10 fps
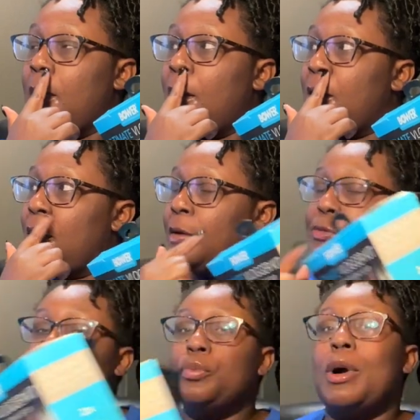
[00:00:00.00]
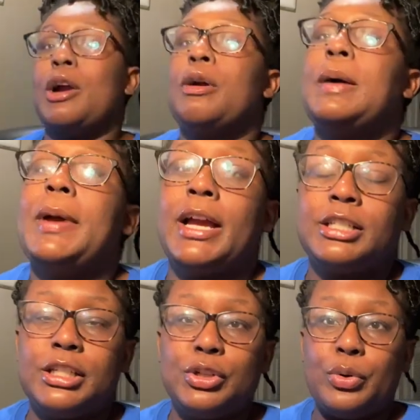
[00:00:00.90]
tomorrow I'm
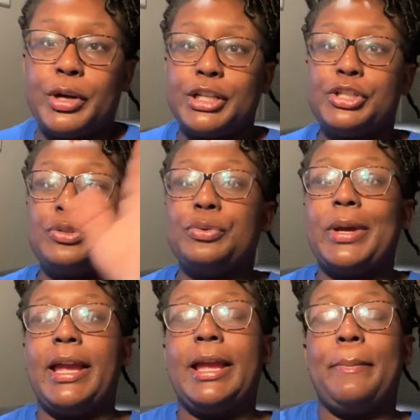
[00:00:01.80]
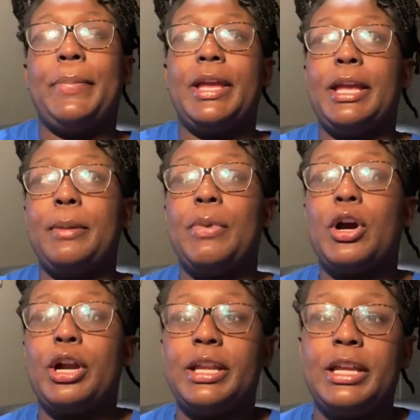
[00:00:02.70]
actually going to a pink
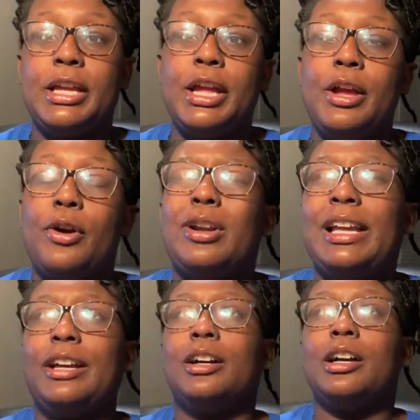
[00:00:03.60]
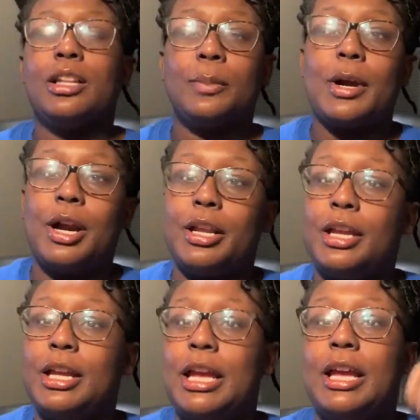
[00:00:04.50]
party, or like a color
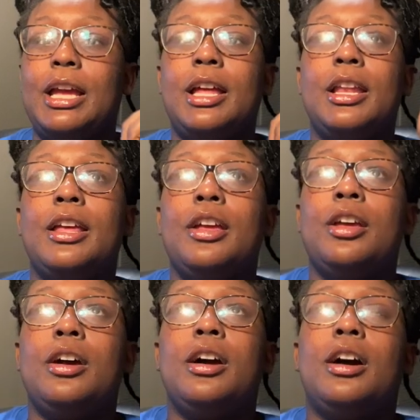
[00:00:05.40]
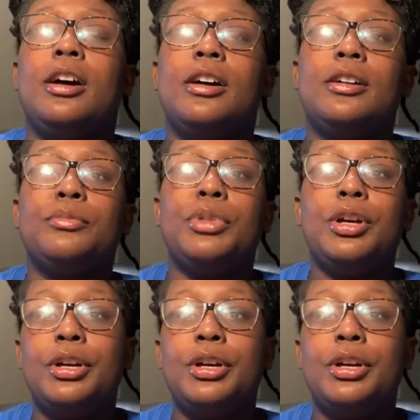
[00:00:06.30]
party, and my